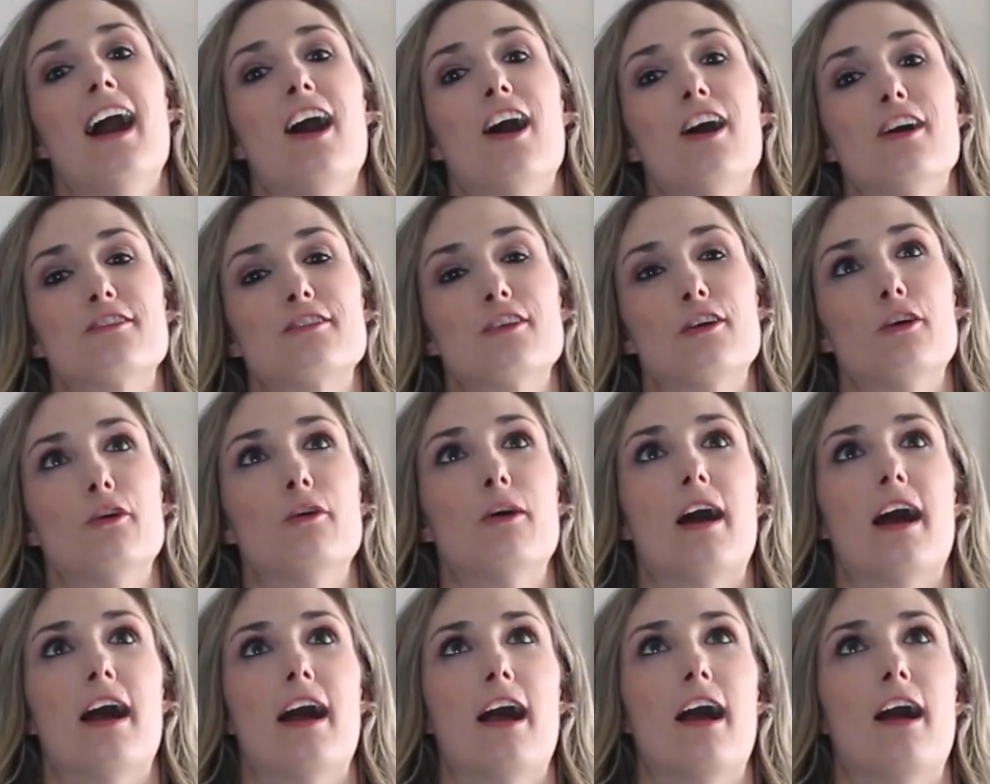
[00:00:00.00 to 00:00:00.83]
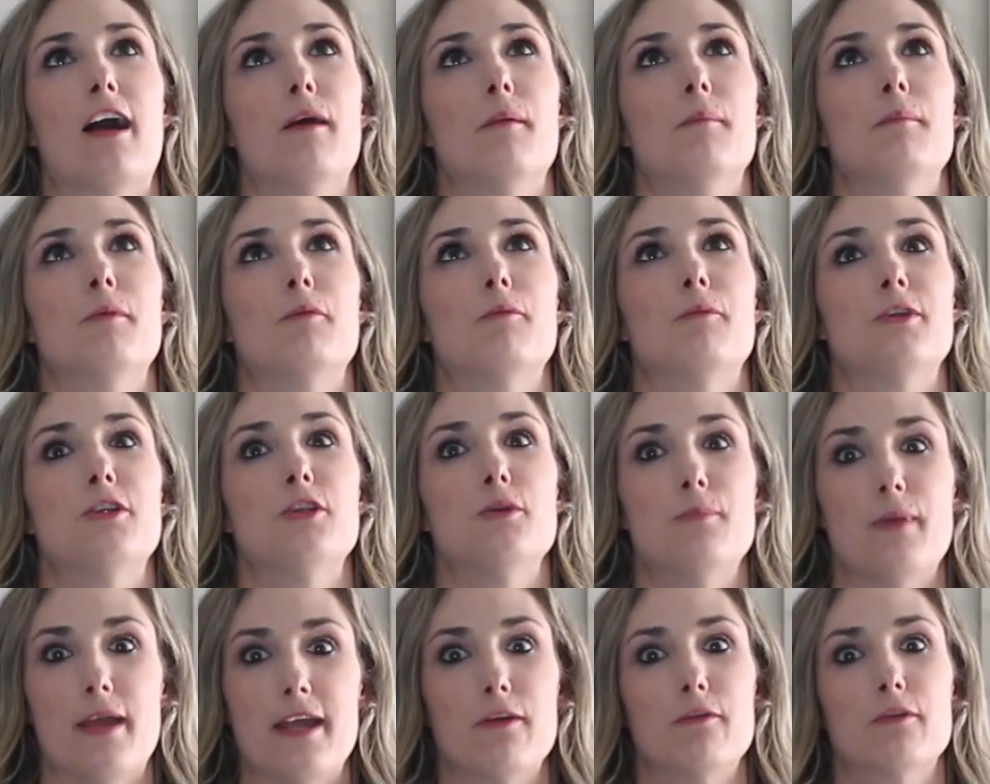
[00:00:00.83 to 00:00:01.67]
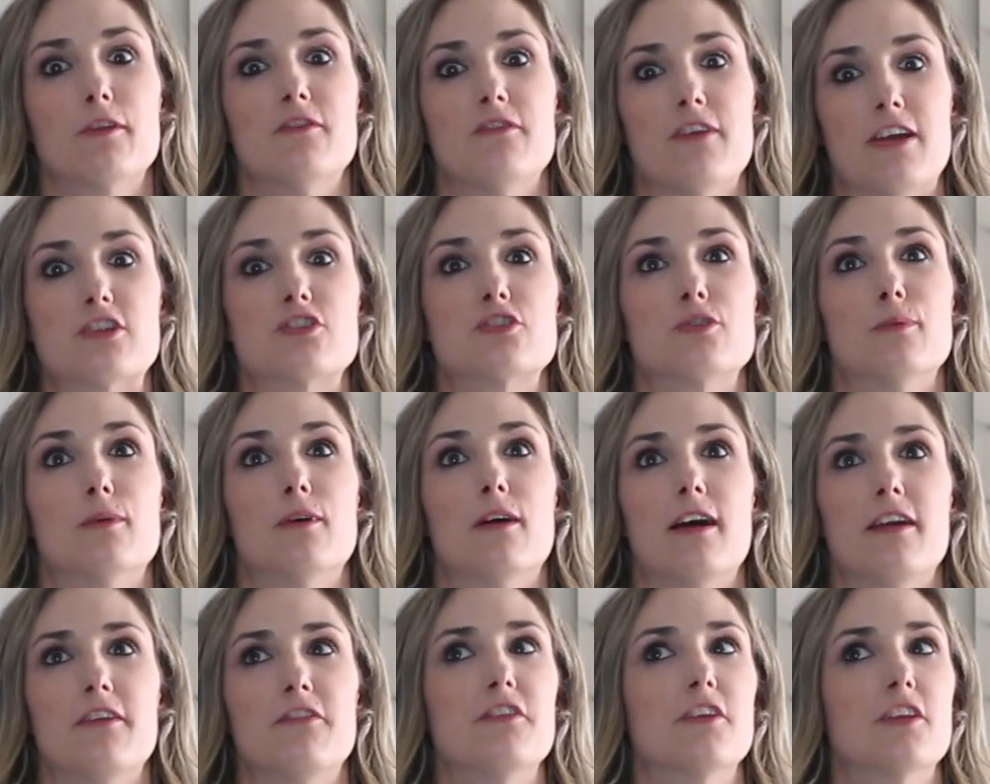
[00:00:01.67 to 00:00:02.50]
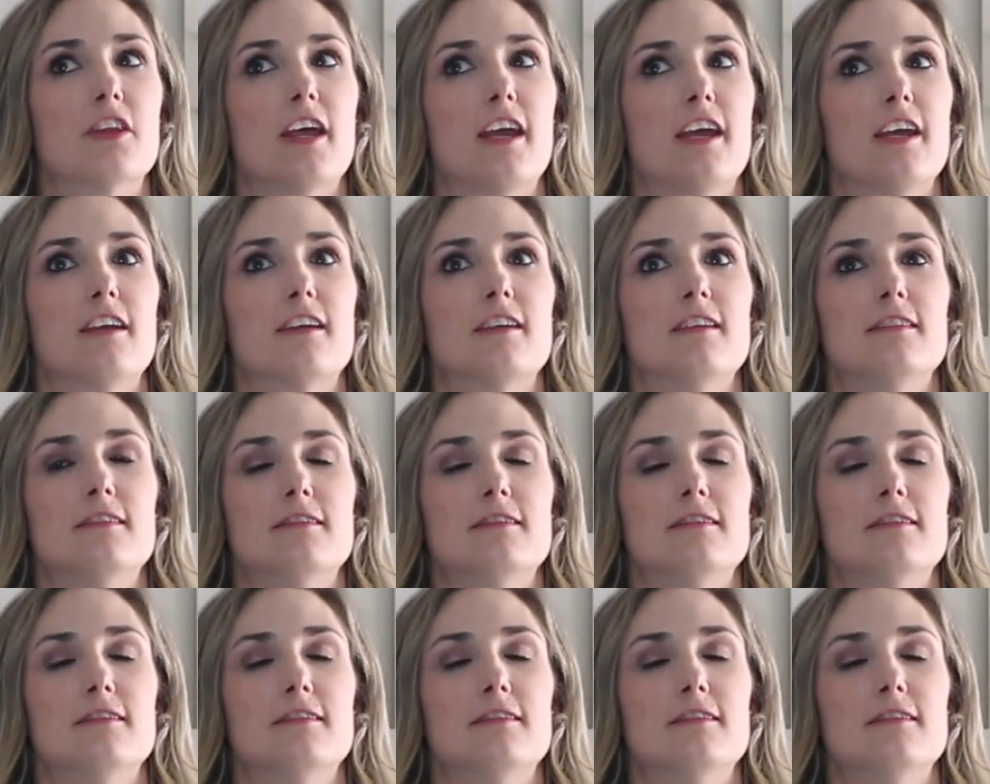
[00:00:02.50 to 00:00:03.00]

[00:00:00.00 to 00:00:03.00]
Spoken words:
Also, when you bake with a vegetable, I feel like